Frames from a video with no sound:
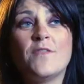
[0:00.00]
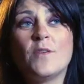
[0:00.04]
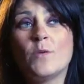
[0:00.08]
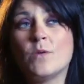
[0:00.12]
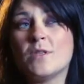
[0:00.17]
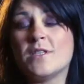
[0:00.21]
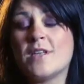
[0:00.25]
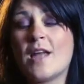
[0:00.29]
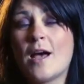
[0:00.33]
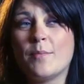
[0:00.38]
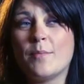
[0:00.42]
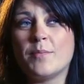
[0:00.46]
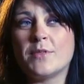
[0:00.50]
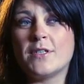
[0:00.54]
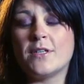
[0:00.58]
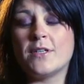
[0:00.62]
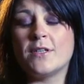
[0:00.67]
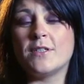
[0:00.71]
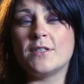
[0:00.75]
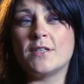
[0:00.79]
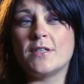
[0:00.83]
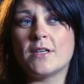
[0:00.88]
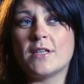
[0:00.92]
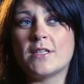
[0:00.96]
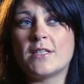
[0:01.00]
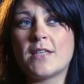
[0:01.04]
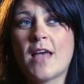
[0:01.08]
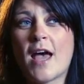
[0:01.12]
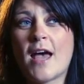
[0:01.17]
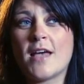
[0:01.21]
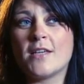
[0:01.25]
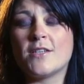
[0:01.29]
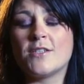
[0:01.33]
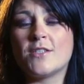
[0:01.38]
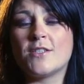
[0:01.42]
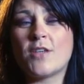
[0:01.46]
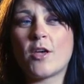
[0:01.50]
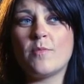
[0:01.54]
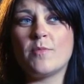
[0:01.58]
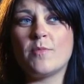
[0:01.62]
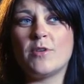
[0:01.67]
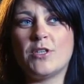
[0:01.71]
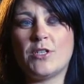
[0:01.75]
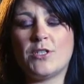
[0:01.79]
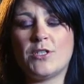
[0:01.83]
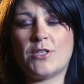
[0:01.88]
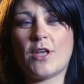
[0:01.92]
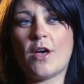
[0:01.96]
it was an absolute success, so
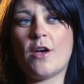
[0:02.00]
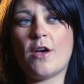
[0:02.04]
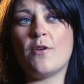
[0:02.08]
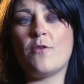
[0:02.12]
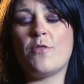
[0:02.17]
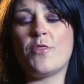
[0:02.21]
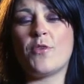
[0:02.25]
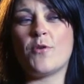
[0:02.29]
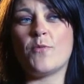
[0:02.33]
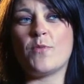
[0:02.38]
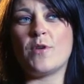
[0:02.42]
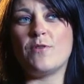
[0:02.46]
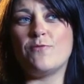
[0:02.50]
much so that we